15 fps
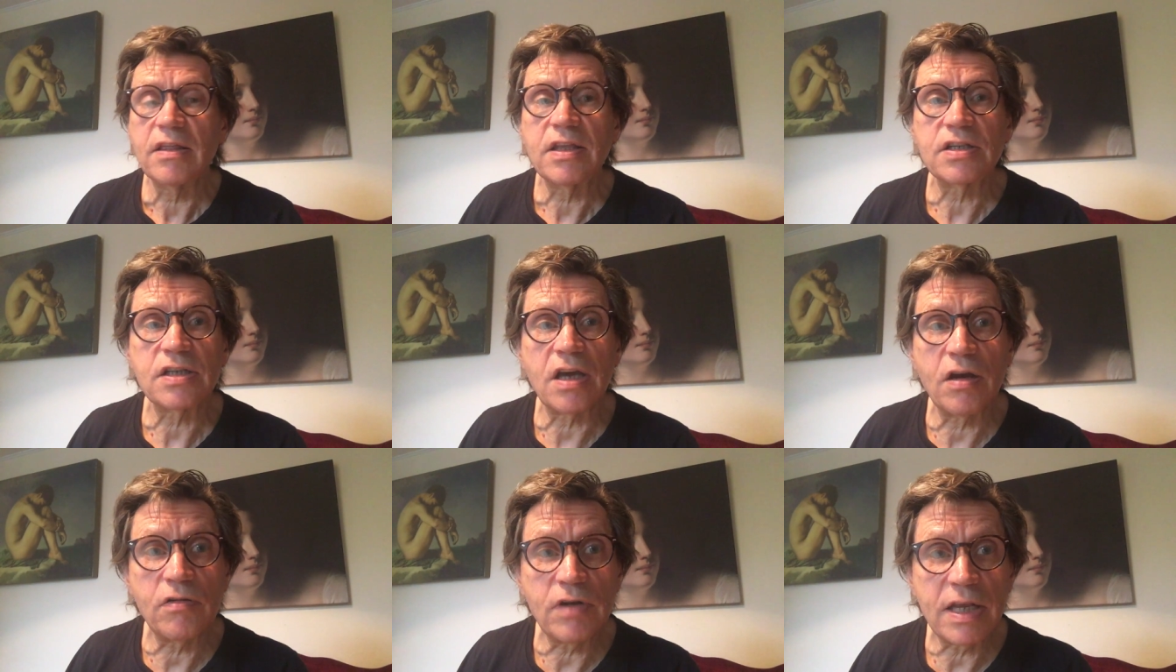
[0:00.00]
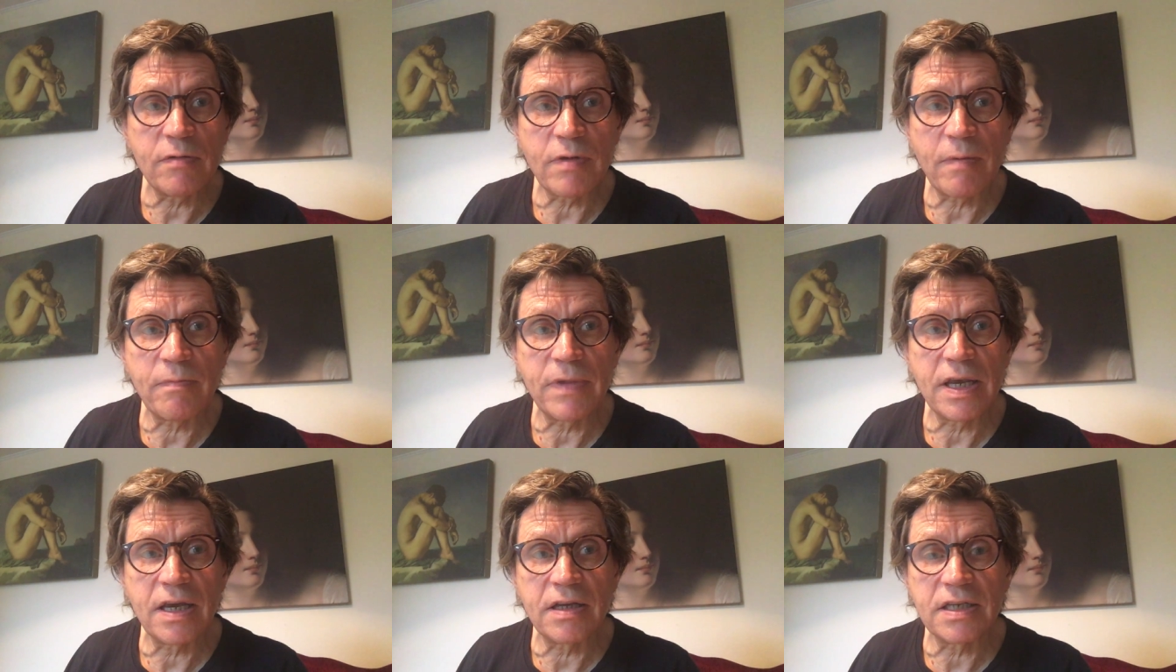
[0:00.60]
that only when
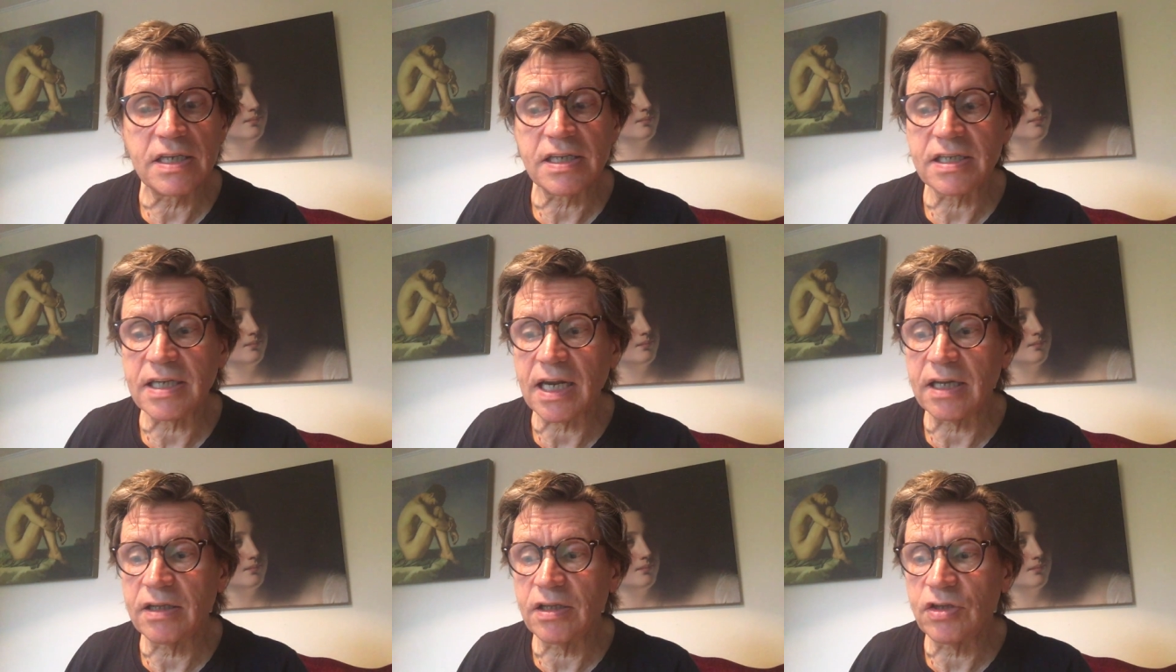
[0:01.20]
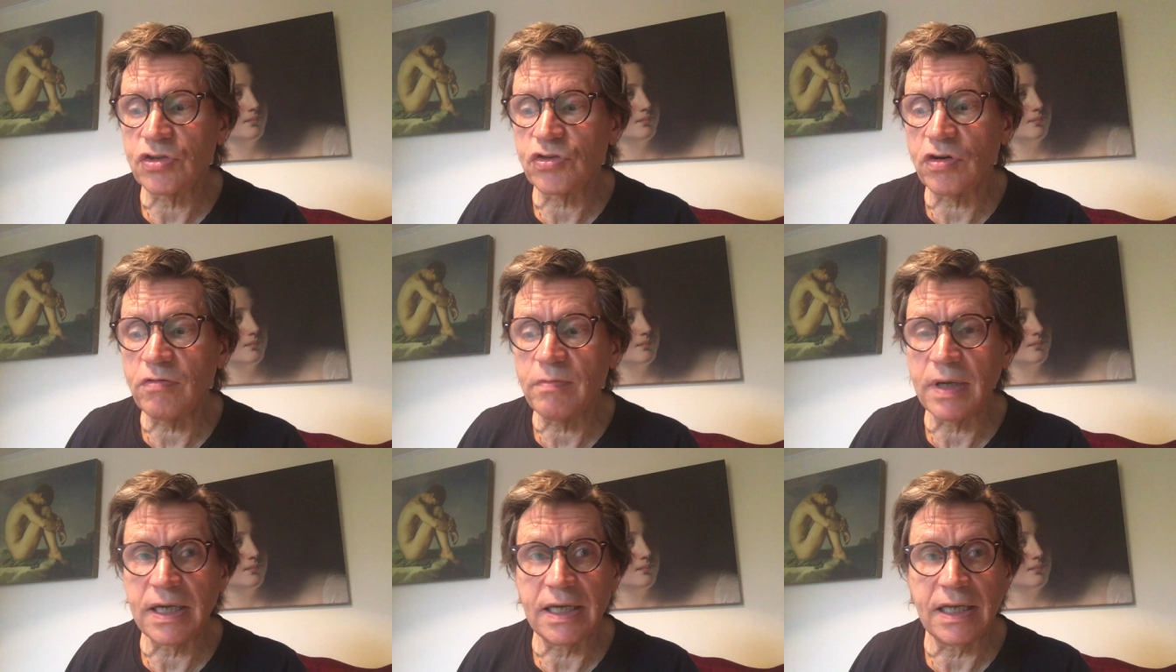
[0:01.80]
we understand the true
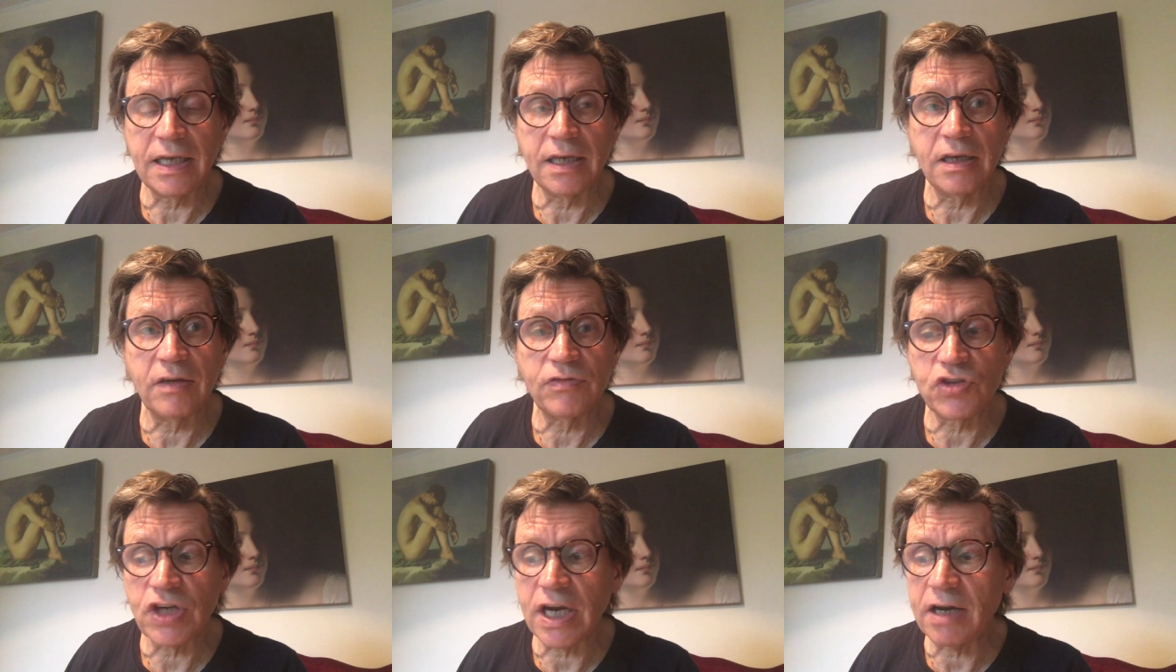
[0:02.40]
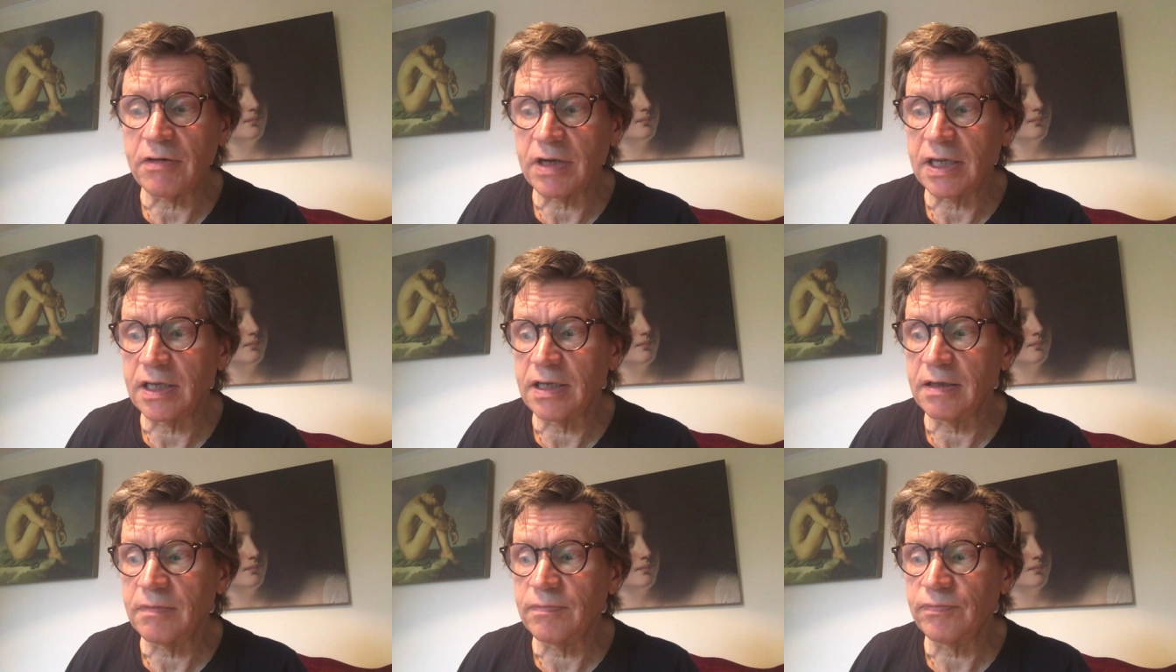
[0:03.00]
meaning of sharing
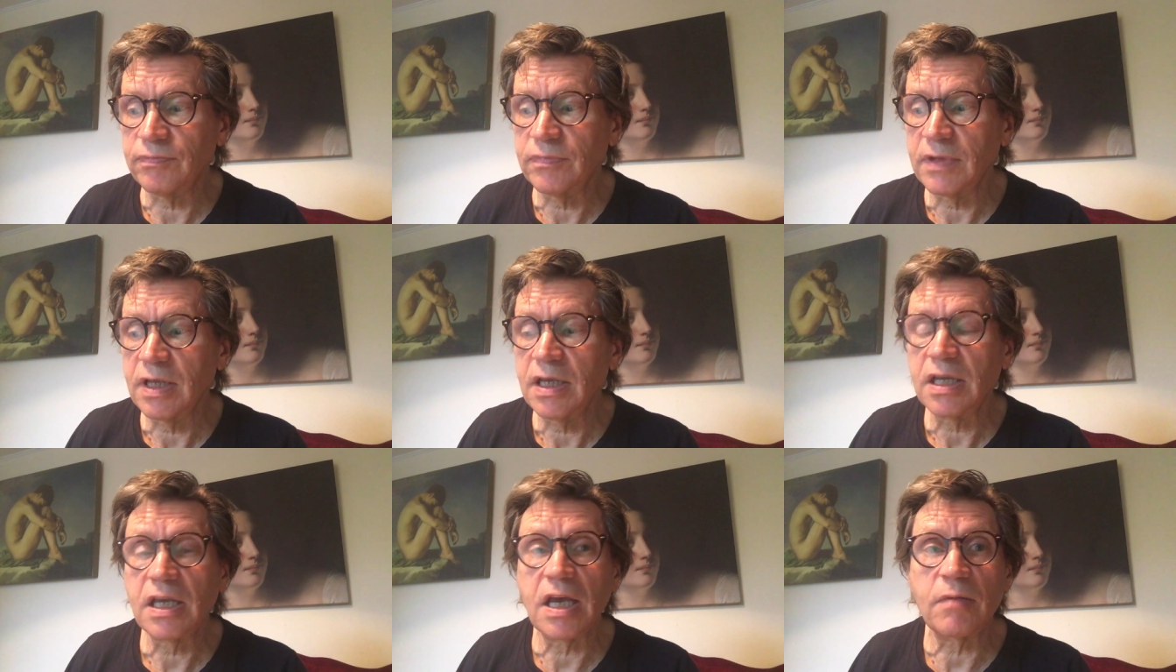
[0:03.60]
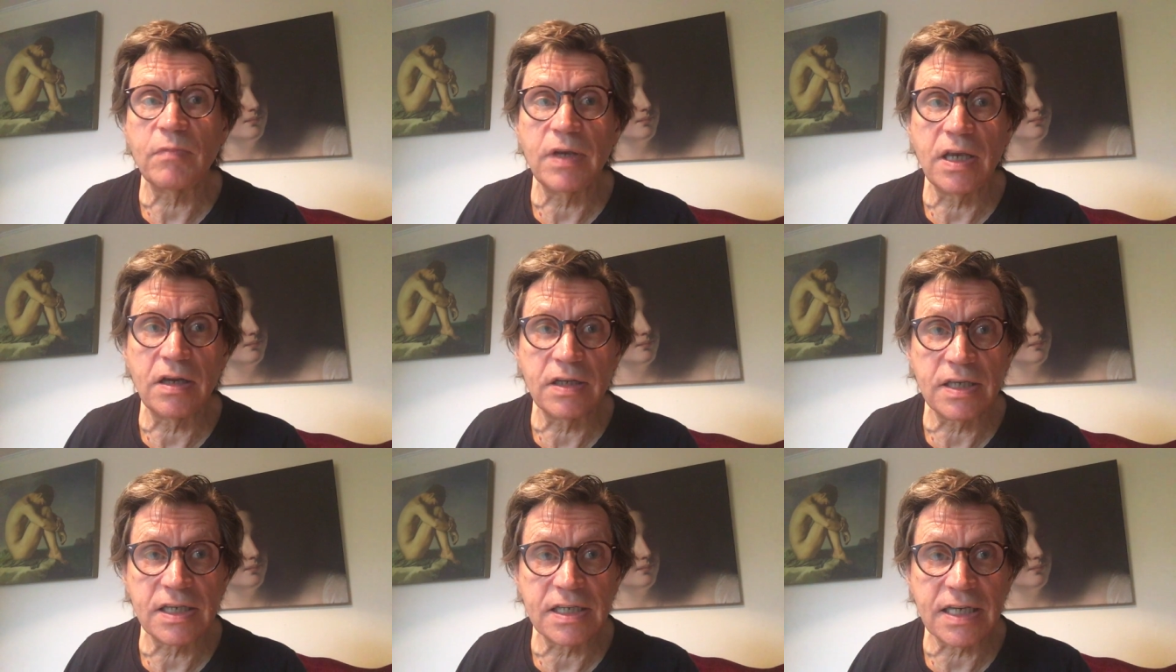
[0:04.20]
can we
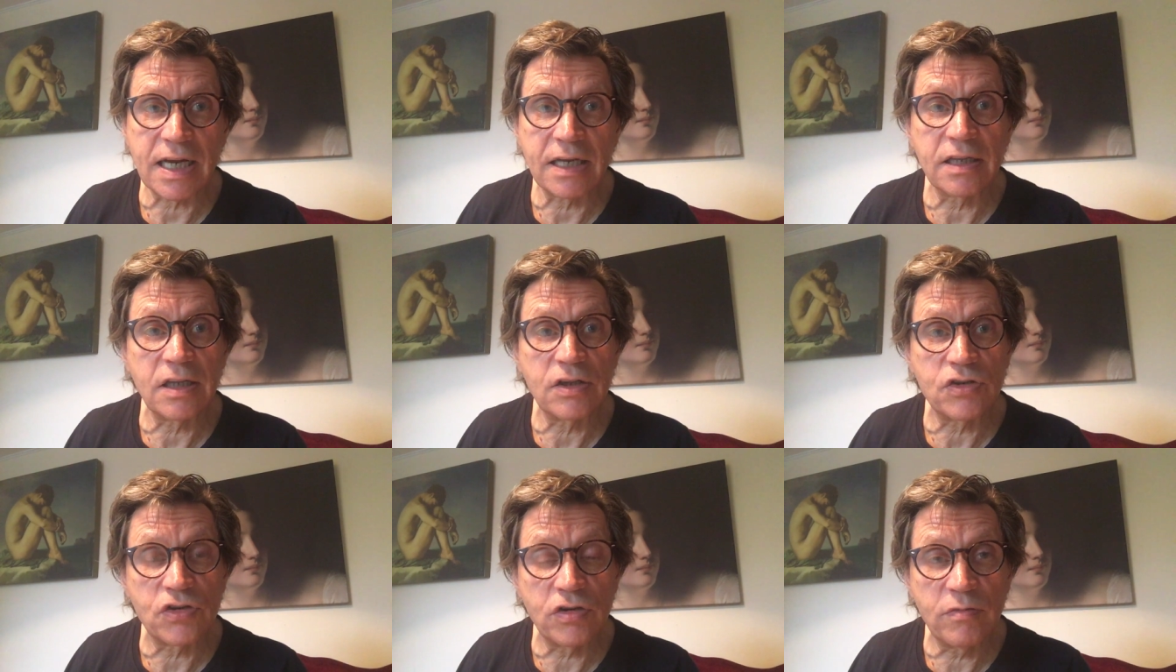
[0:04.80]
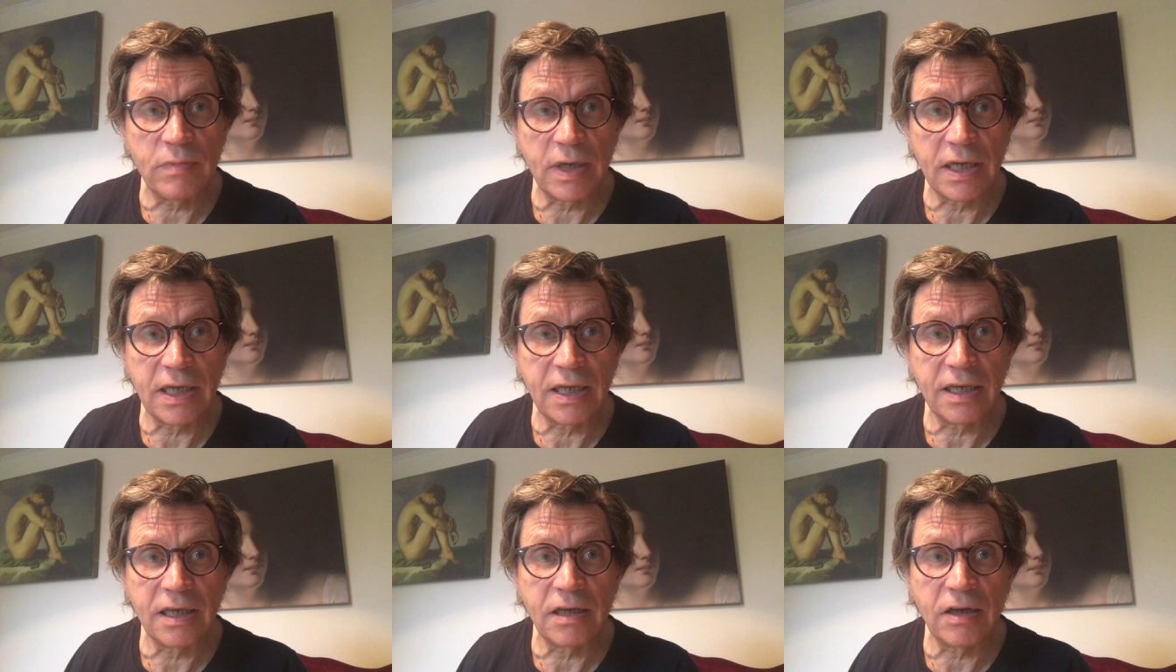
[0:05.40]
understand the true
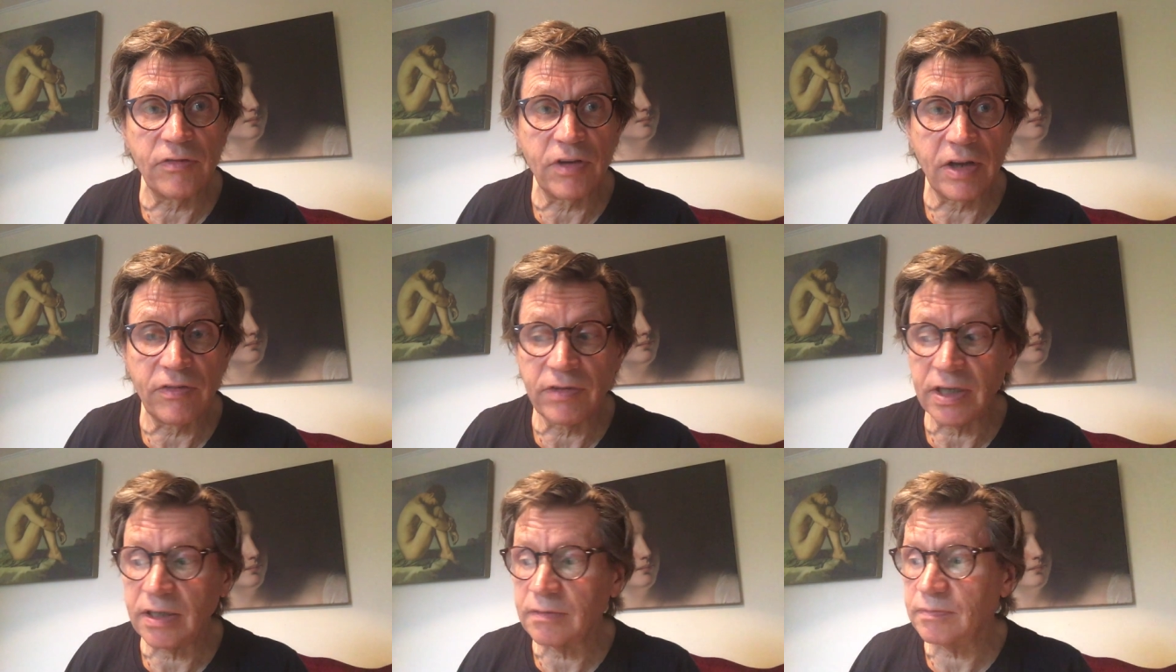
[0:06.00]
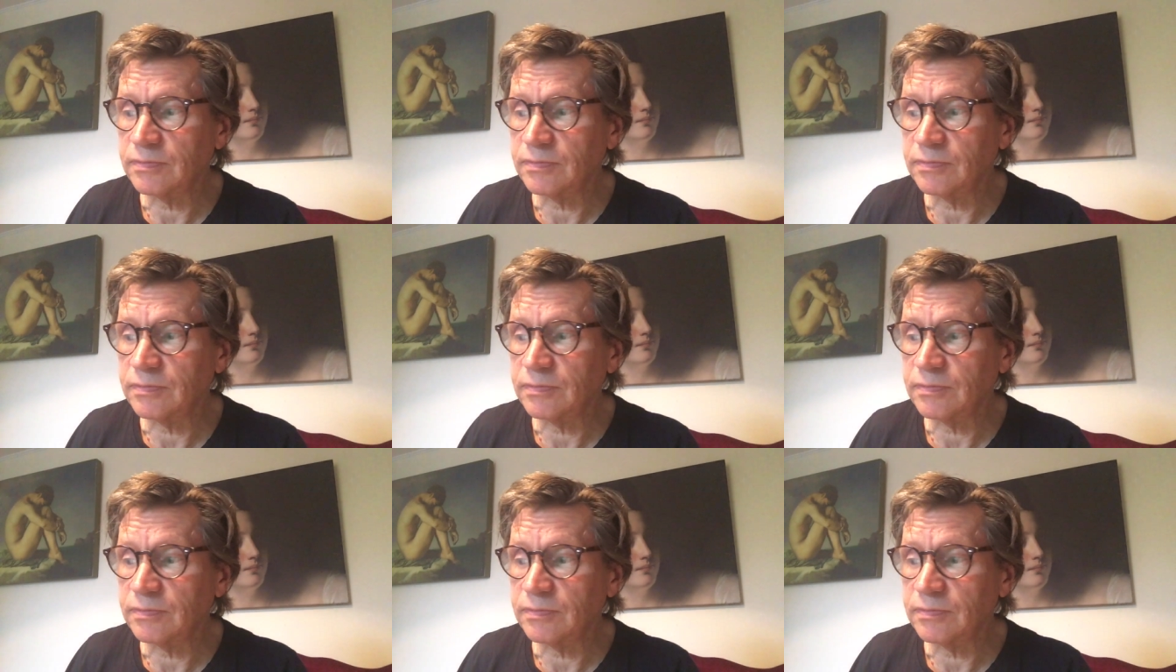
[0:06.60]
meaning of loving.